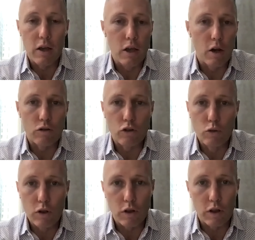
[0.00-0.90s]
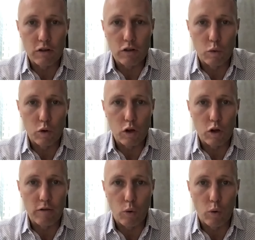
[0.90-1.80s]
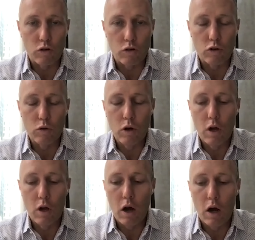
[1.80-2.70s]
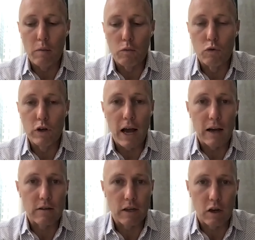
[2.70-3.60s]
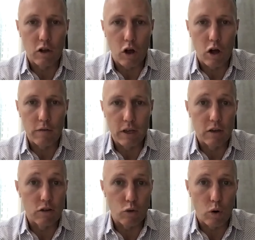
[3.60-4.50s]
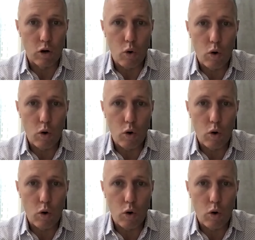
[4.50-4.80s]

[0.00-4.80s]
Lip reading: You know, two of the things that we're looking forward to, re-assaying a lot of the historic